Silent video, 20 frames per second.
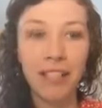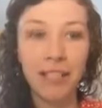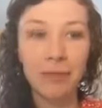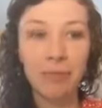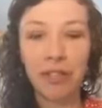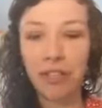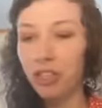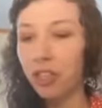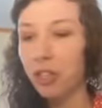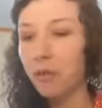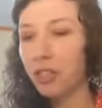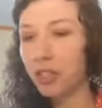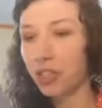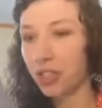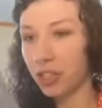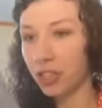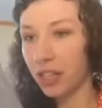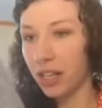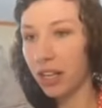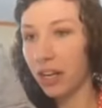And especially
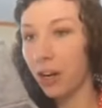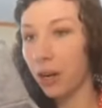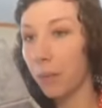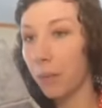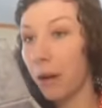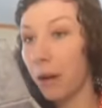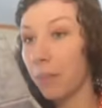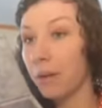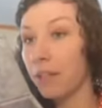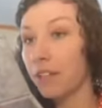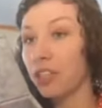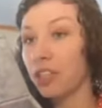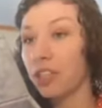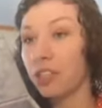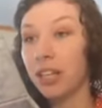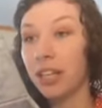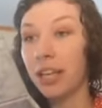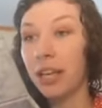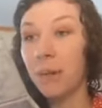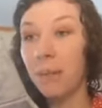with just getting our puppy,
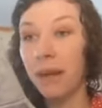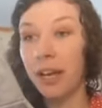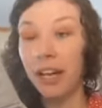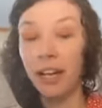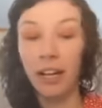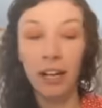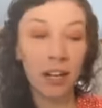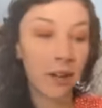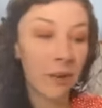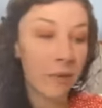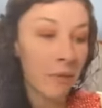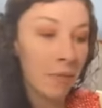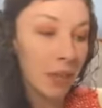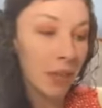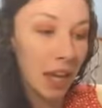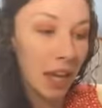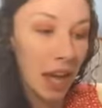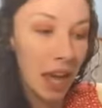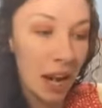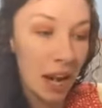she's getting bigger.
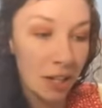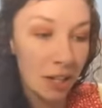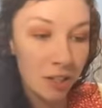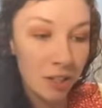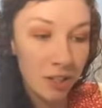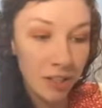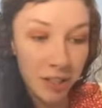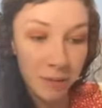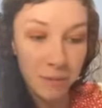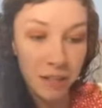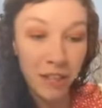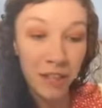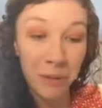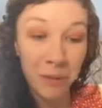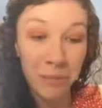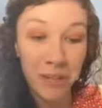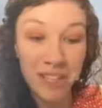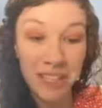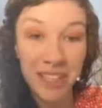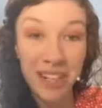And I just keep
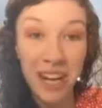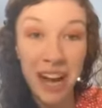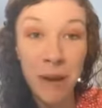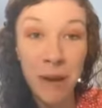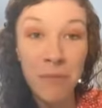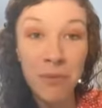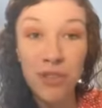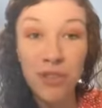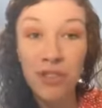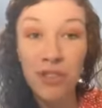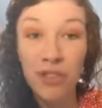telling Preston, I'm